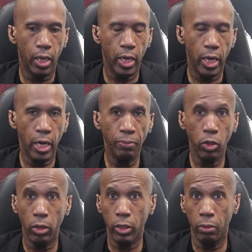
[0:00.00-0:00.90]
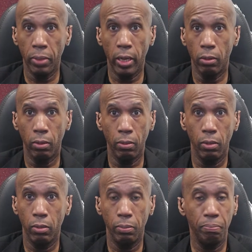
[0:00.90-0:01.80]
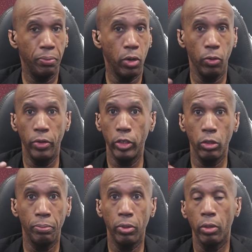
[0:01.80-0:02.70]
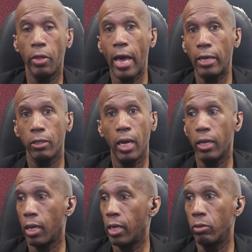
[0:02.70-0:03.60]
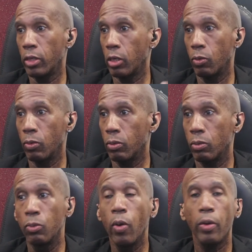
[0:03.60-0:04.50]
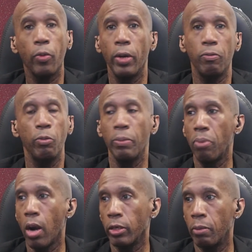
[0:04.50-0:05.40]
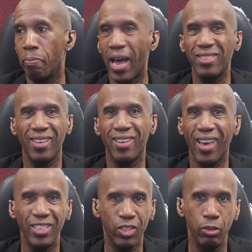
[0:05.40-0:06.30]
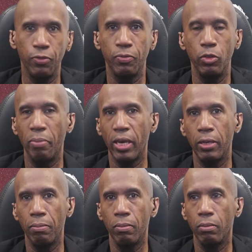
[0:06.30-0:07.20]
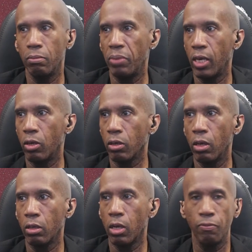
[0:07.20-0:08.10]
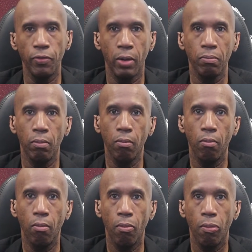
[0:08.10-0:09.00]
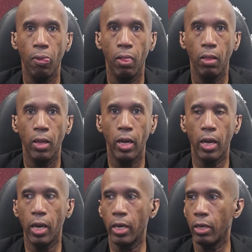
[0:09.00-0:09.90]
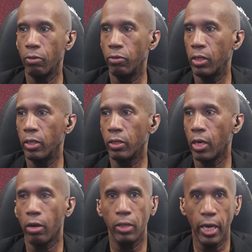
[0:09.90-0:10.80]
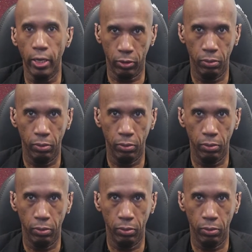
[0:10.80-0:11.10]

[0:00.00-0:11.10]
And I'm talking about pro this or pro that. I don't care what part of the basket case you may be in or come from. I can really care less.